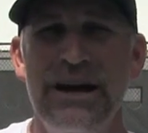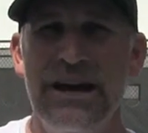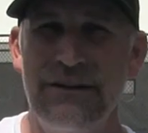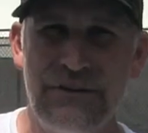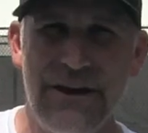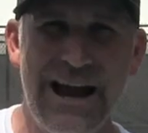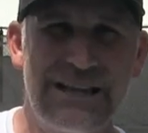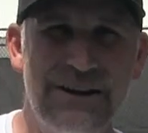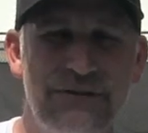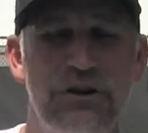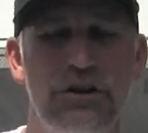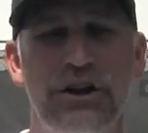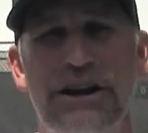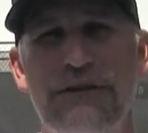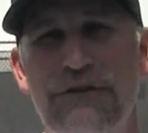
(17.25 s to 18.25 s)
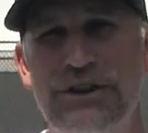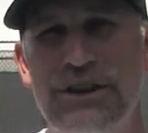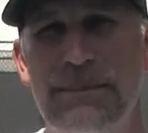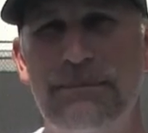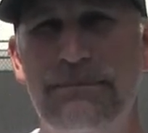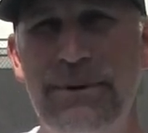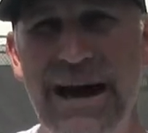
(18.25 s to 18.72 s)
In fact, if you're looking for
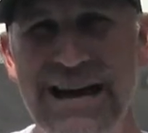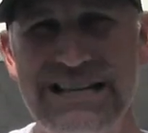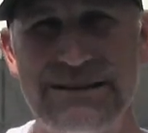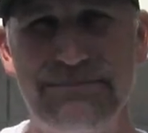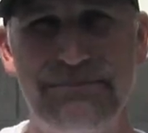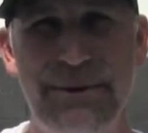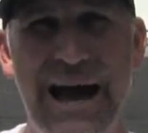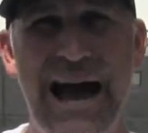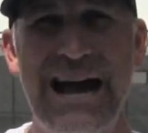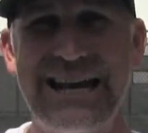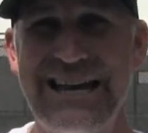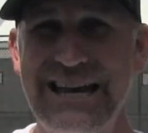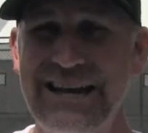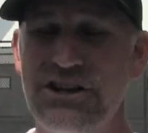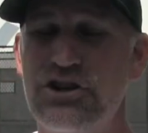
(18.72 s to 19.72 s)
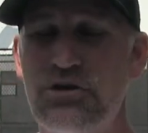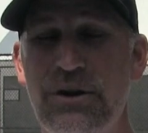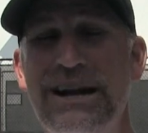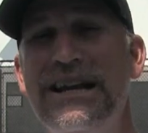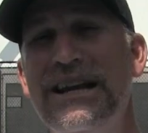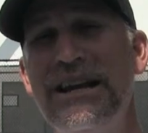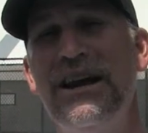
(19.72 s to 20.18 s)
the best backhand
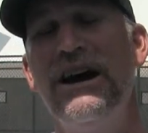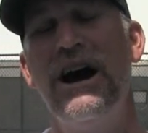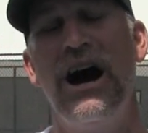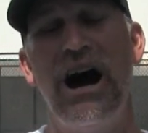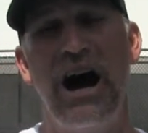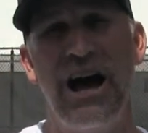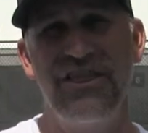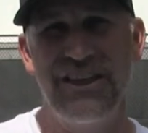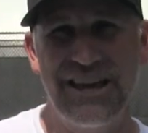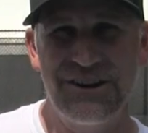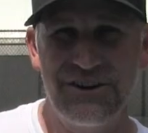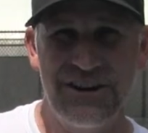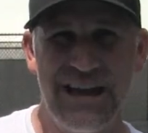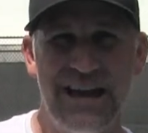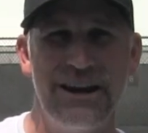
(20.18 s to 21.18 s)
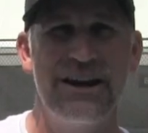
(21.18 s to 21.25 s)
training on the internet,